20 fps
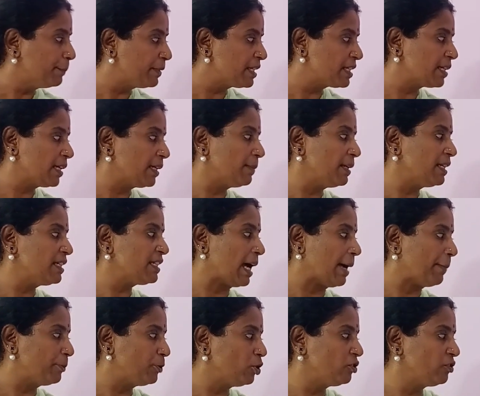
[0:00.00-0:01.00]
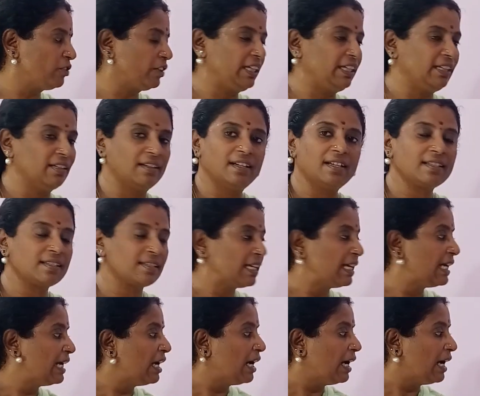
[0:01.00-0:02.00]
Imprisonment up to 3
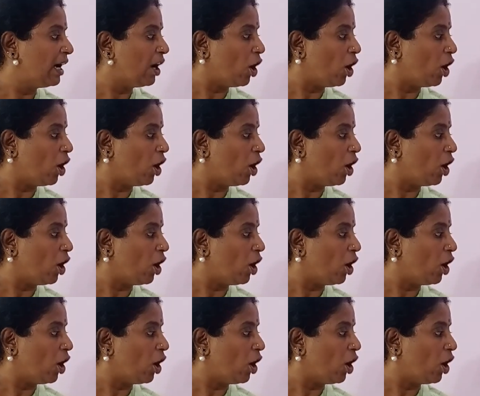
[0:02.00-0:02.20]
years